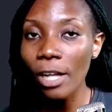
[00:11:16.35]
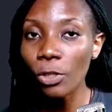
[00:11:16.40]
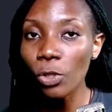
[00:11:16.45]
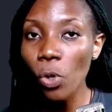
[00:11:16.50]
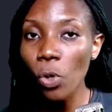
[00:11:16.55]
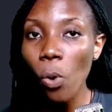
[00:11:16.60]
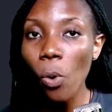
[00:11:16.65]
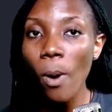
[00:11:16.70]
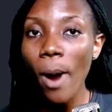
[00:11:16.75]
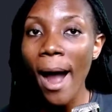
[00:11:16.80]

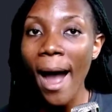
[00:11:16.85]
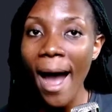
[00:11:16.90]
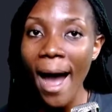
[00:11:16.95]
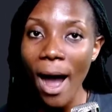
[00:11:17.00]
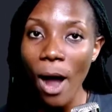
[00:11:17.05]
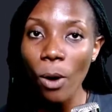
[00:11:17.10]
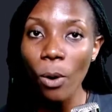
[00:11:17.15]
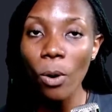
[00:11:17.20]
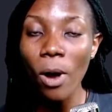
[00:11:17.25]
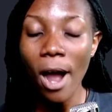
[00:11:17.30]
know
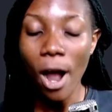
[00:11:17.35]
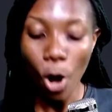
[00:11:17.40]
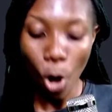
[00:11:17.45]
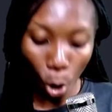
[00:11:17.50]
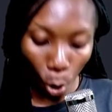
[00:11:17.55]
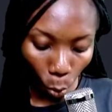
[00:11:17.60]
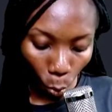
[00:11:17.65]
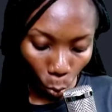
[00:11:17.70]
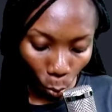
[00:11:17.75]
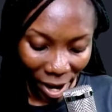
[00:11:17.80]
how
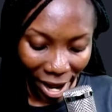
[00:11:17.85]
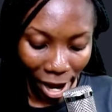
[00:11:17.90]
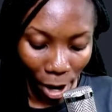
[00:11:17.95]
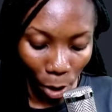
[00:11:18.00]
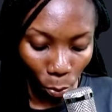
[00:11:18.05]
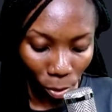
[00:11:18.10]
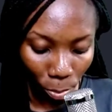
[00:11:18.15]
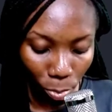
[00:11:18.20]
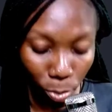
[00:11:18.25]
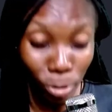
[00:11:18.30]
or
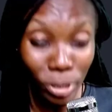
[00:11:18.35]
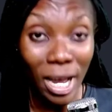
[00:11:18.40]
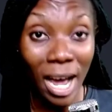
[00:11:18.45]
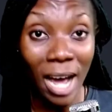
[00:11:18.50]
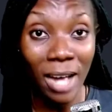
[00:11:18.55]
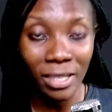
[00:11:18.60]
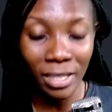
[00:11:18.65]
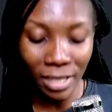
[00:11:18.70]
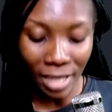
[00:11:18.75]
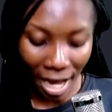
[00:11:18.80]
where we put
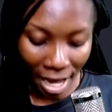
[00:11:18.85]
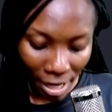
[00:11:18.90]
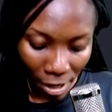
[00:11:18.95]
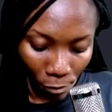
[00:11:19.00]
our theta,